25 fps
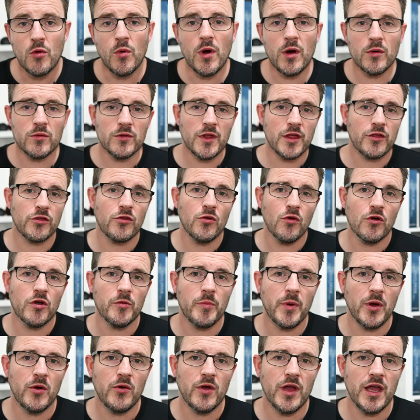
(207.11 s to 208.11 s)
Well, let's talk
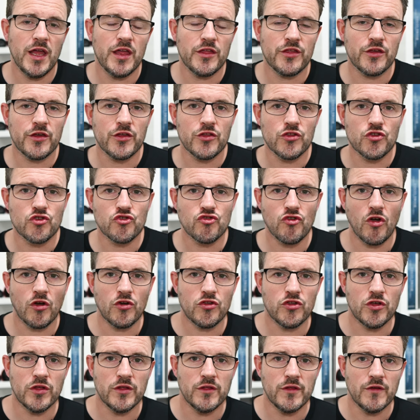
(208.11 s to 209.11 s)
about its
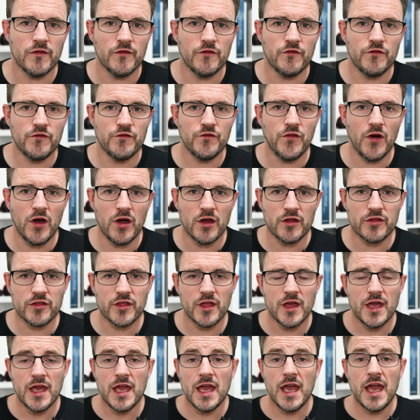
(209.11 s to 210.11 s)
construction
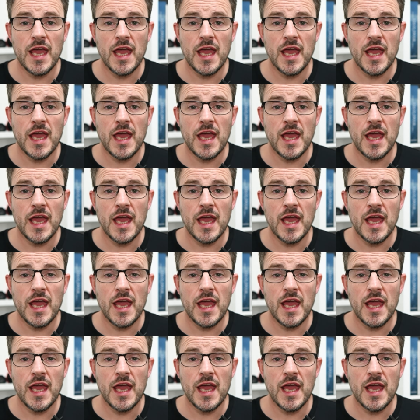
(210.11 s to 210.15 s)
first.